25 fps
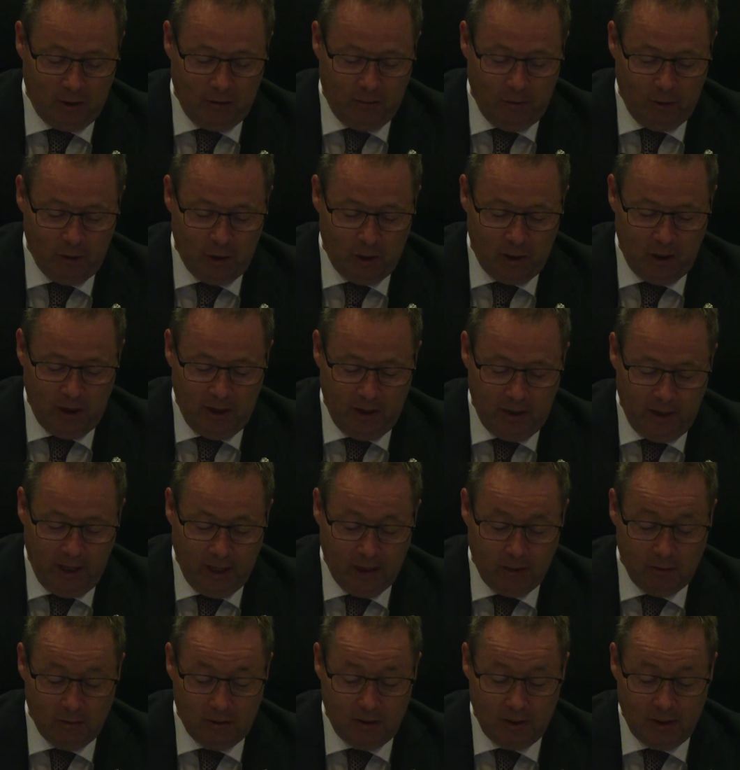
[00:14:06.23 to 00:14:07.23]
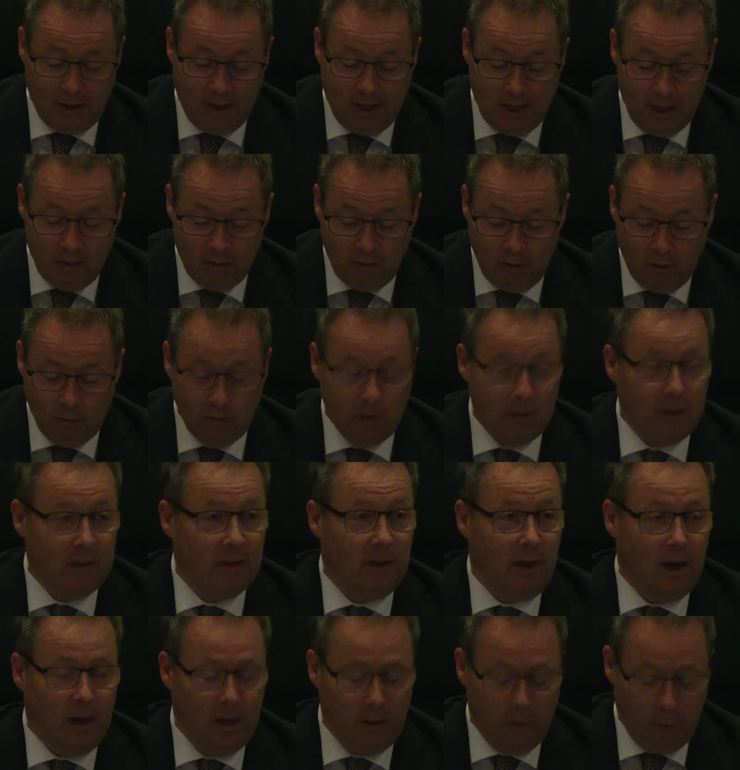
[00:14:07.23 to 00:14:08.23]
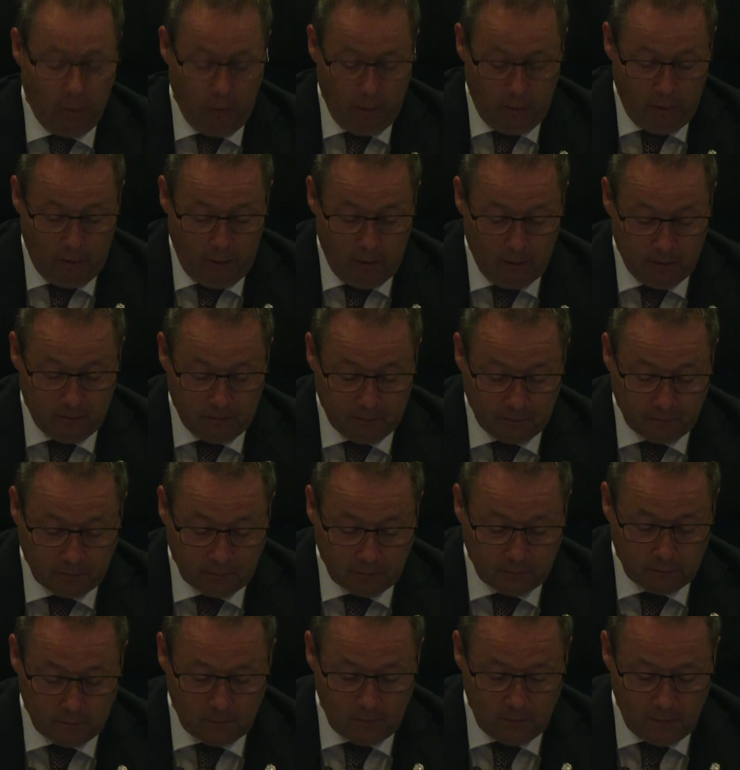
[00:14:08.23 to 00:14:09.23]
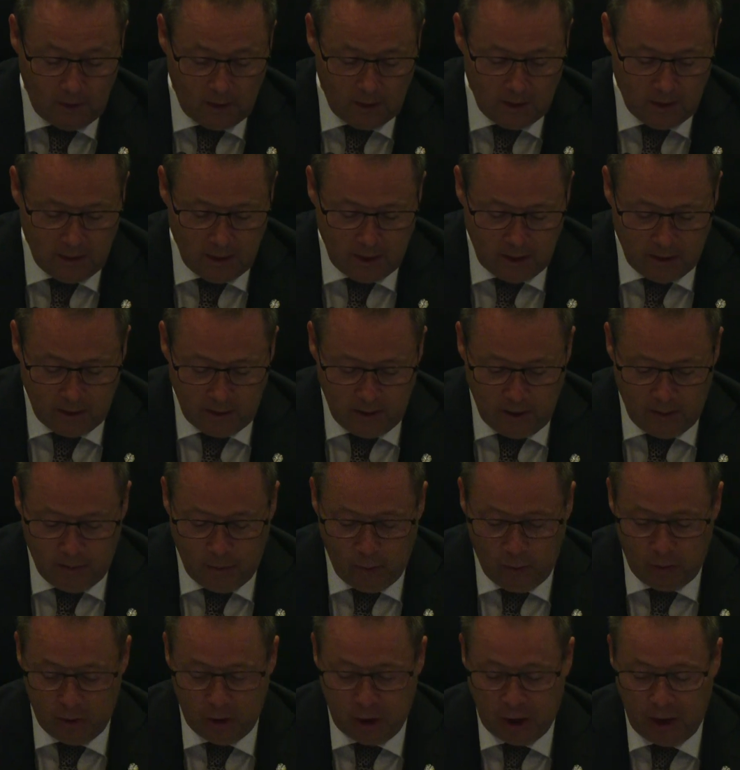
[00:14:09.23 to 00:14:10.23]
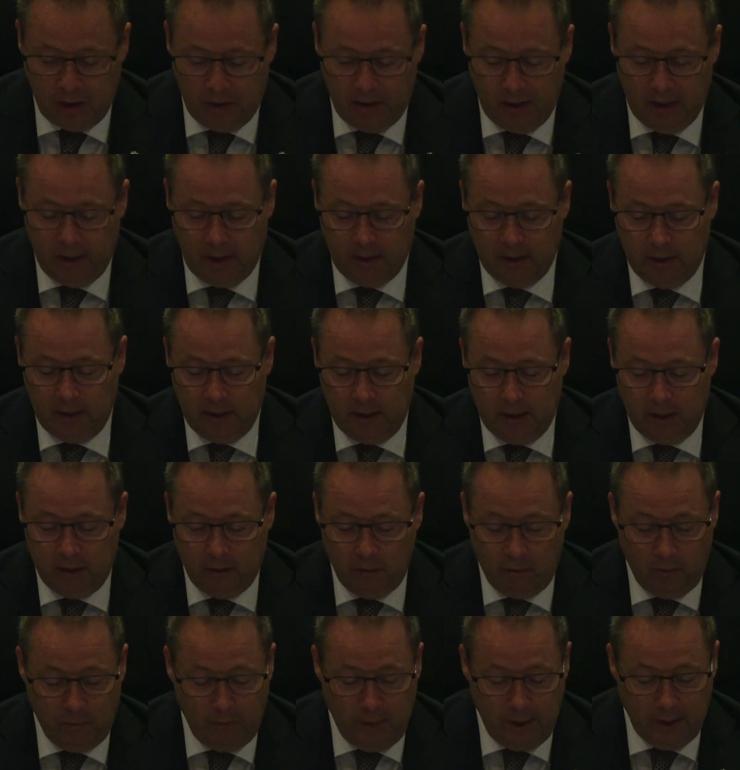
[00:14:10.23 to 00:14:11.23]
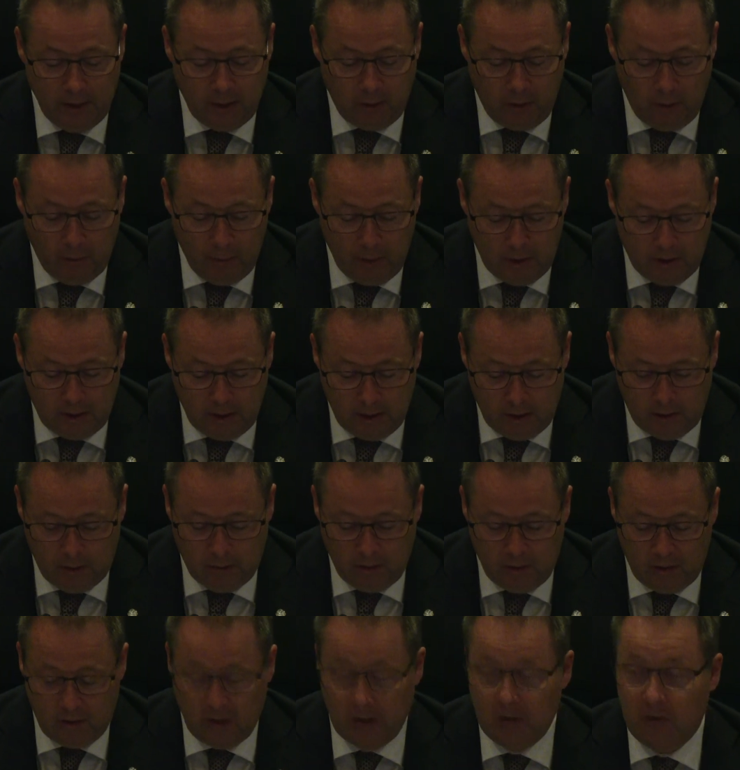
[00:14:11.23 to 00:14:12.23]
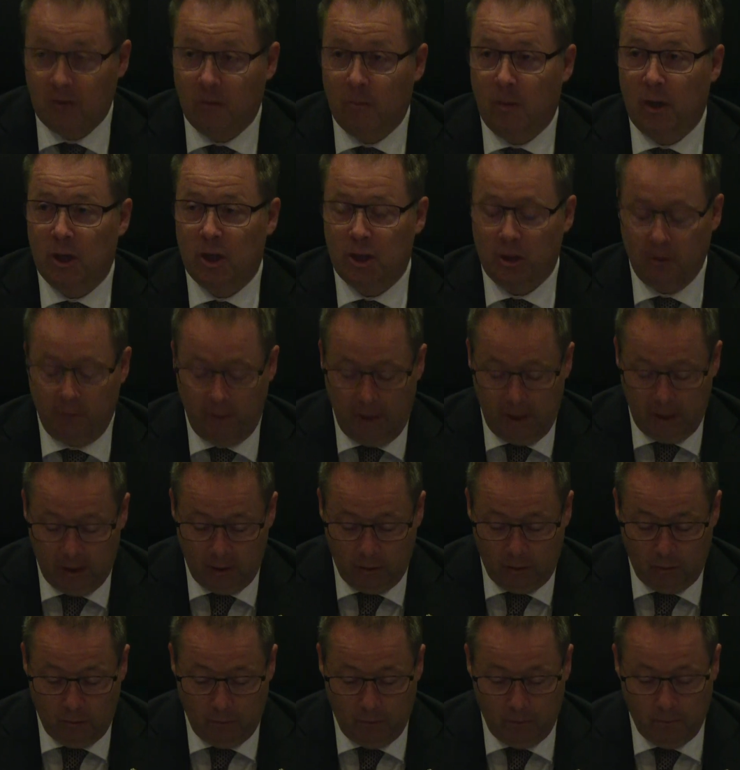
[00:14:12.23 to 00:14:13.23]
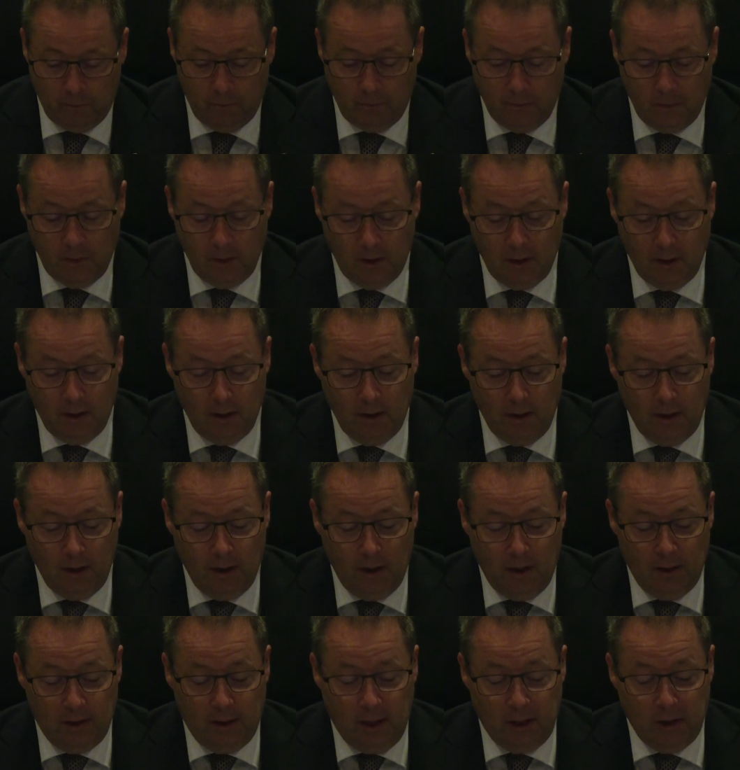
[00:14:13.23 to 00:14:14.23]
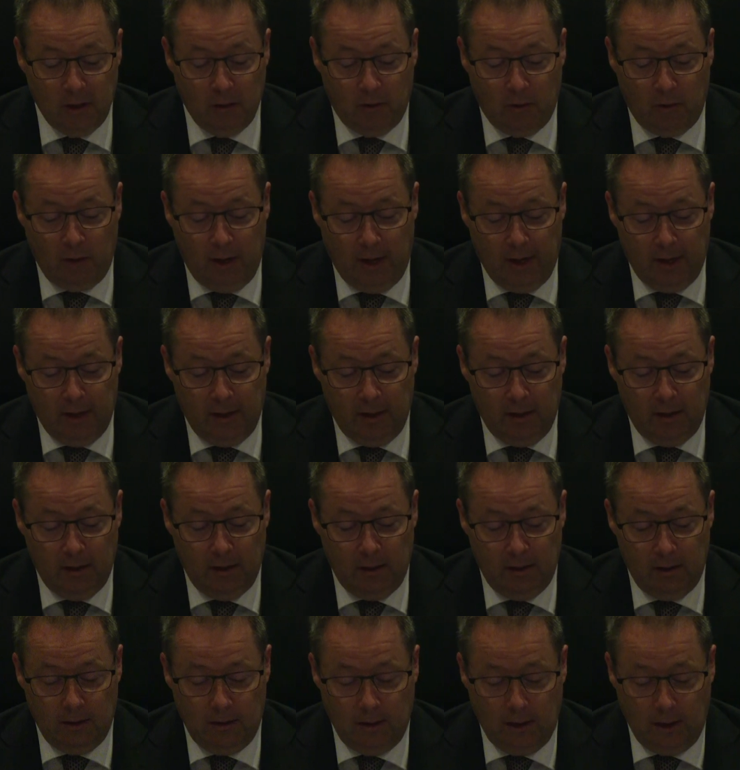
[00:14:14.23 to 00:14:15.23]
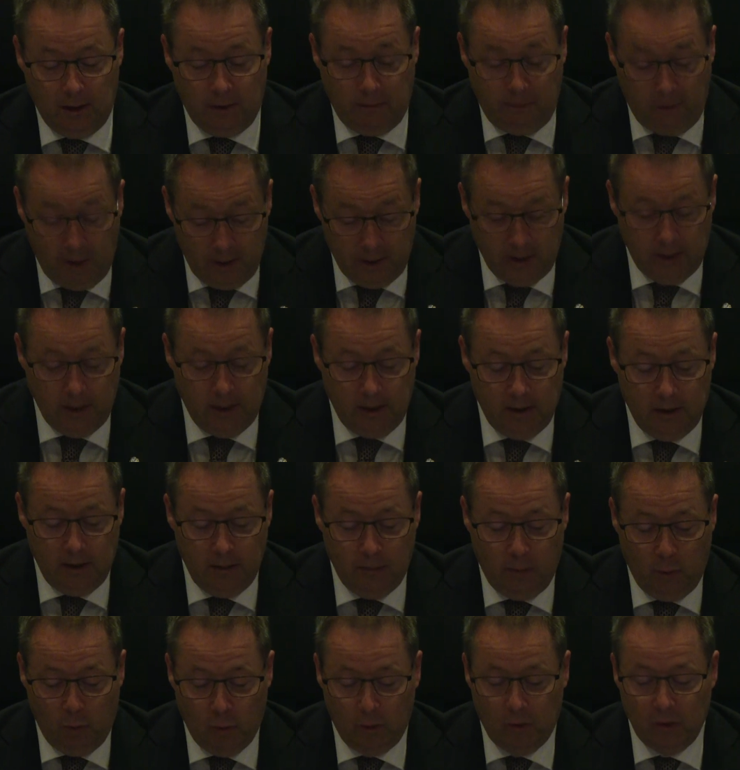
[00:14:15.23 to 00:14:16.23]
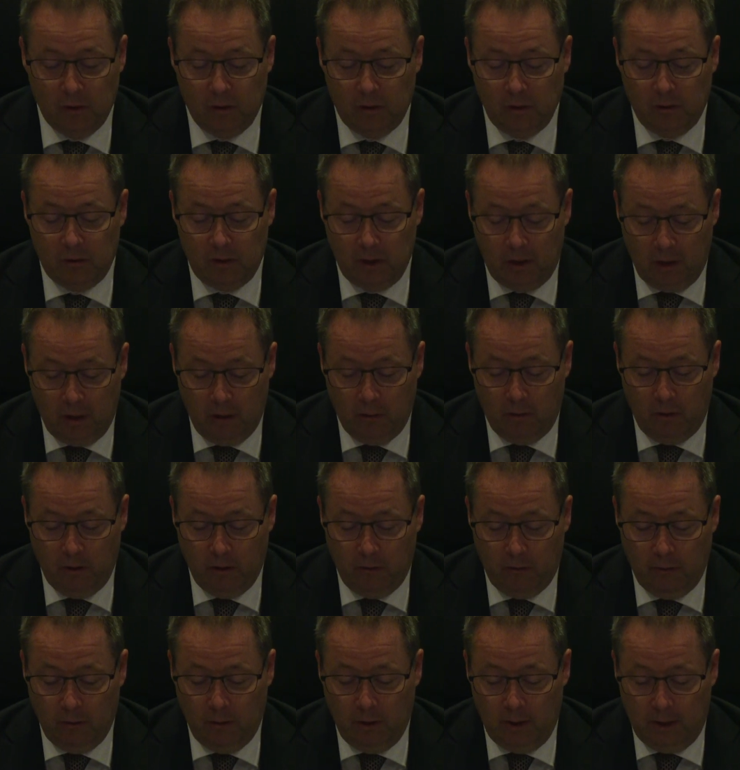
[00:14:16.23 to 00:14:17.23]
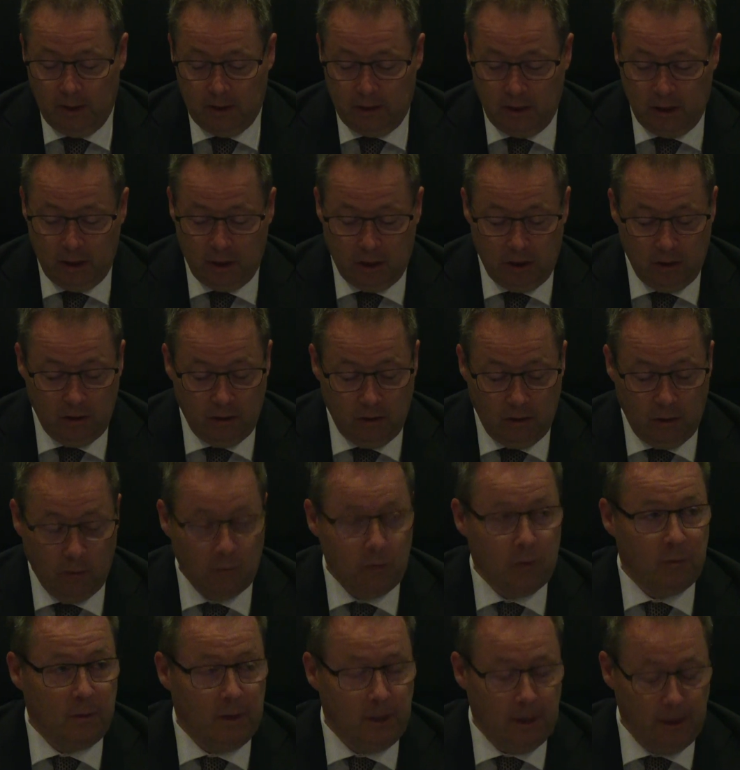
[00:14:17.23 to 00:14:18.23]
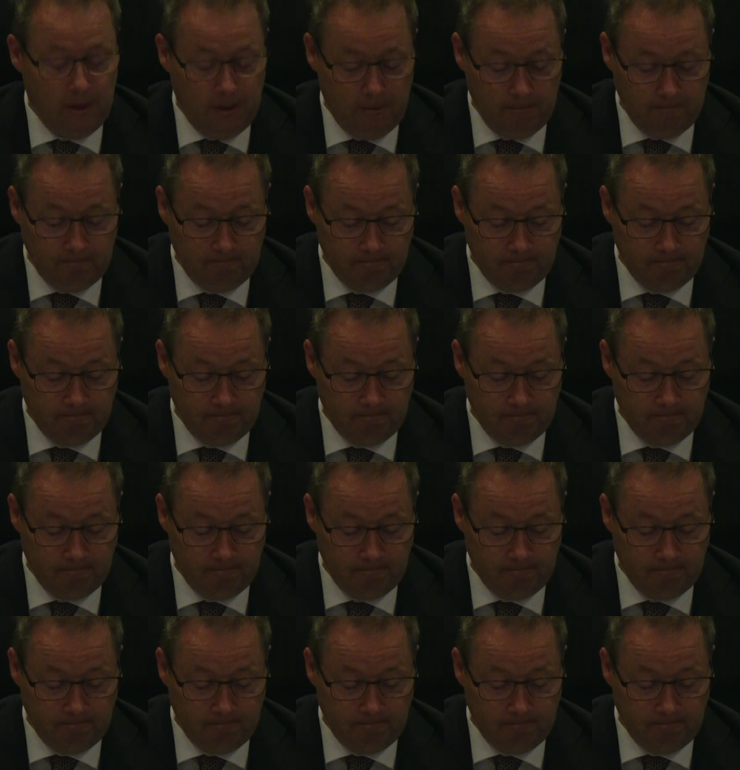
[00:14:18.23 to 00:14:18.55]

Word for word: Firstly, NATO's key role in the High North. Secondly, burden sharing and the need to remain committed to the transformation of NATO. Then Ukraine. And finally, the importance of securing full accession of Sweden.